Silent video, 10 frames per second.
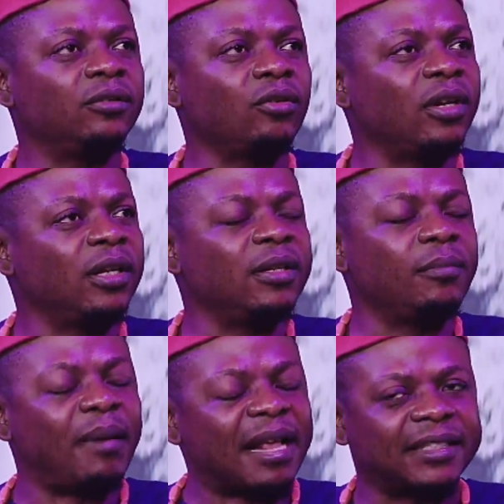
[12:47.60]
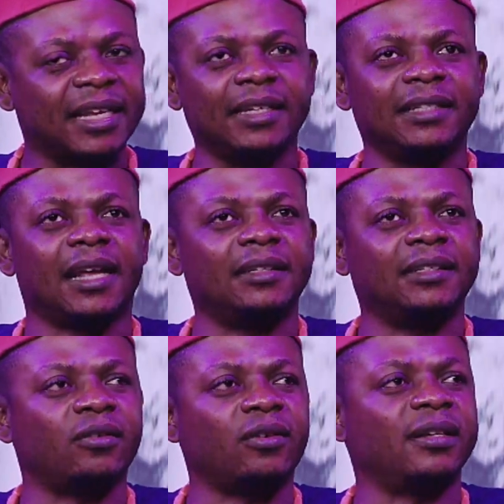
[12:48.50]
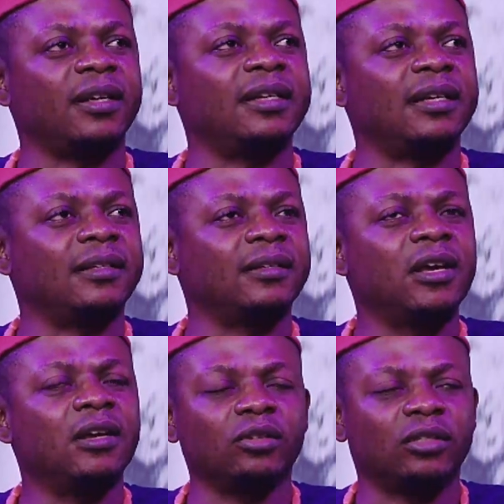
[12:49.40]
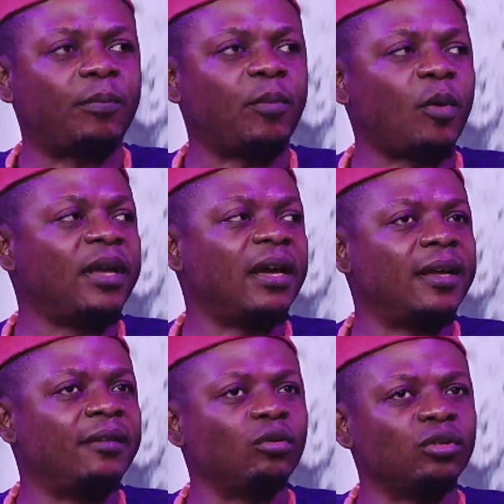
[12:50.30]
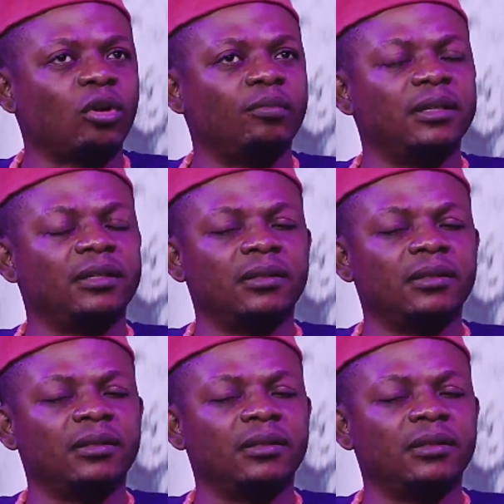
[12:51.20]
So the, the best thing is that the security agency to step up their game thank to you, stop this.